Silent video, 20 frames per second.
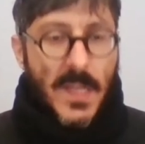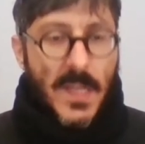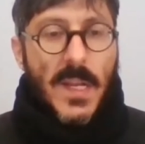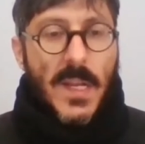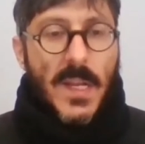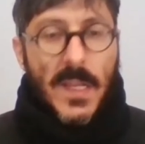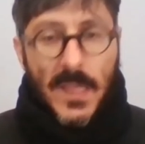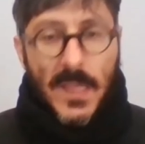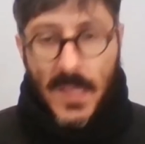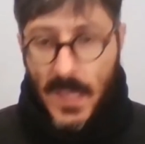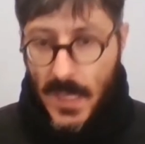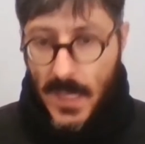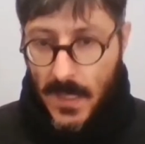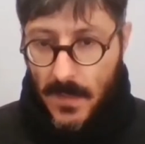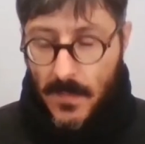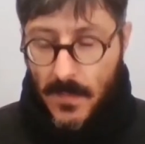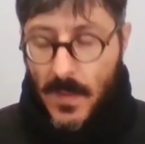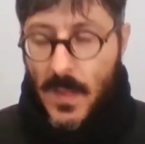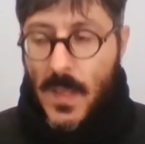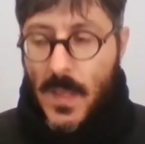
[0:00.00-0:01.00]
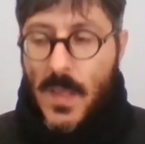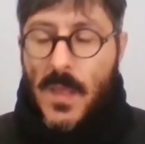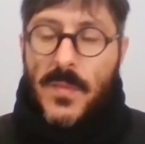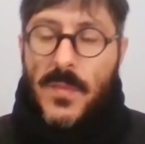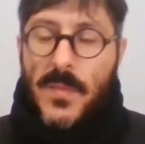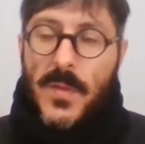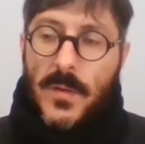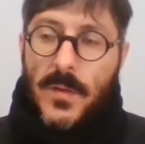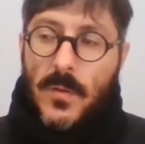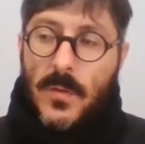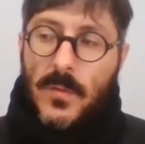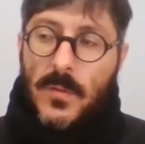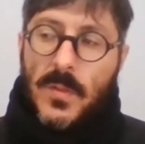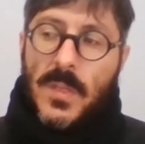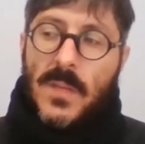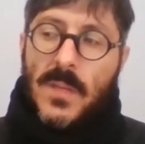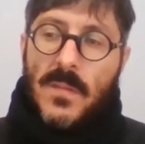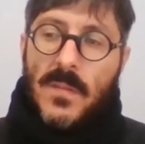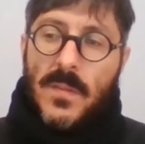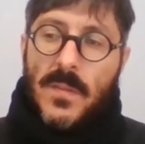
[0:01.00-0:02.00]
and again. They are not
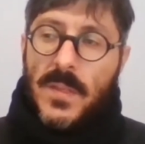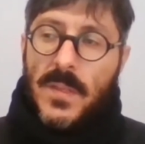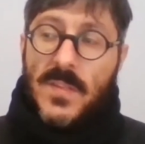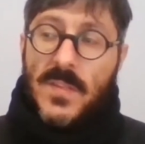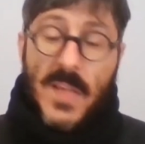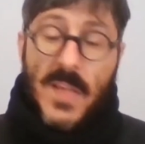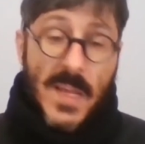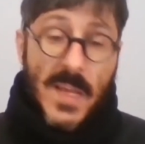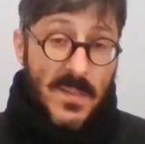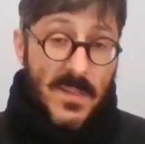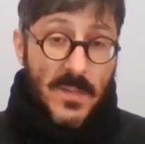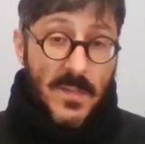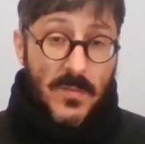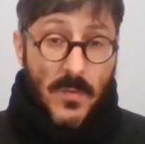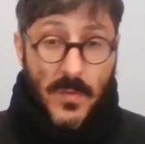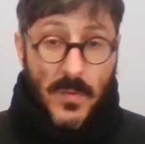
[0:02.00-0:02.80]
given the chances